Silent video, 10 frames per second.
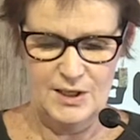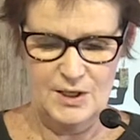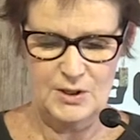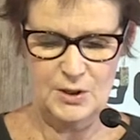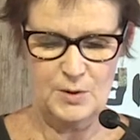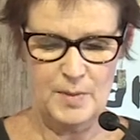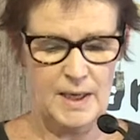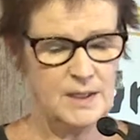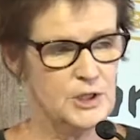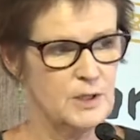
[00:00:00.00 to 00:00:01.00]
So the
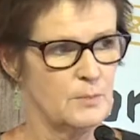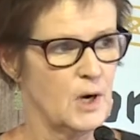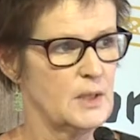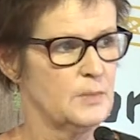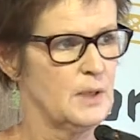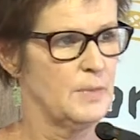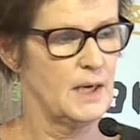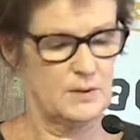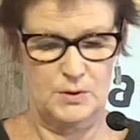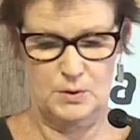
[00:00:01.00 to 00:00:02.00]
partnership might be
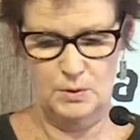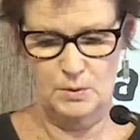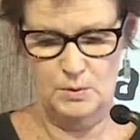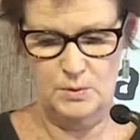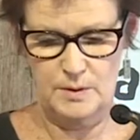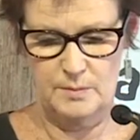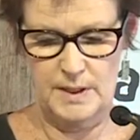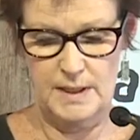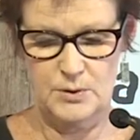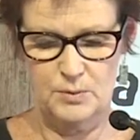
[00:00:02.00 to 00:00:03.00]
about schools,
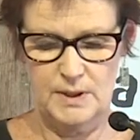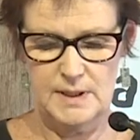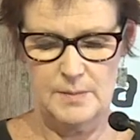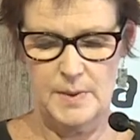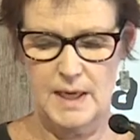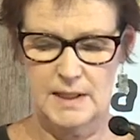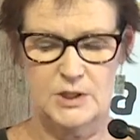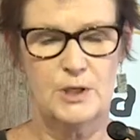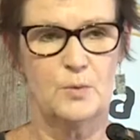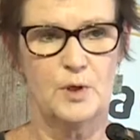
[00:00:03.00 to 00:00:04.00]
but it's really a
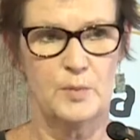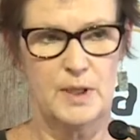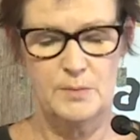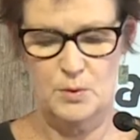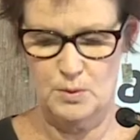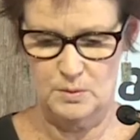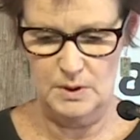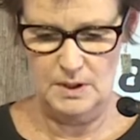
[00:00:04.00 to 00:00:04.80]
partnership with people.